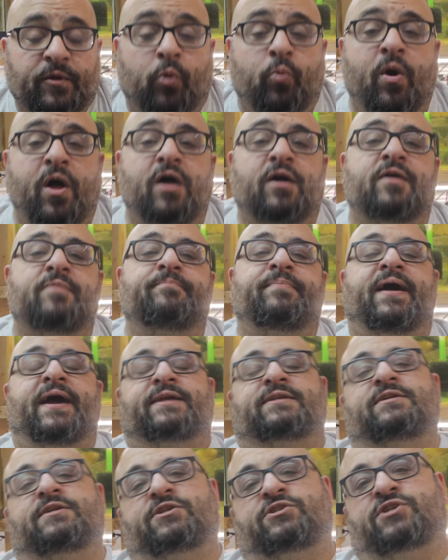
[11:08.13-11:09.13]
Welcome
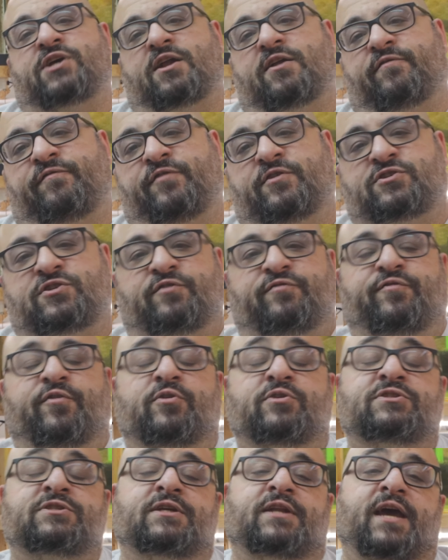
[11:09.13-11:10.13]
back to the channel, fishy folks.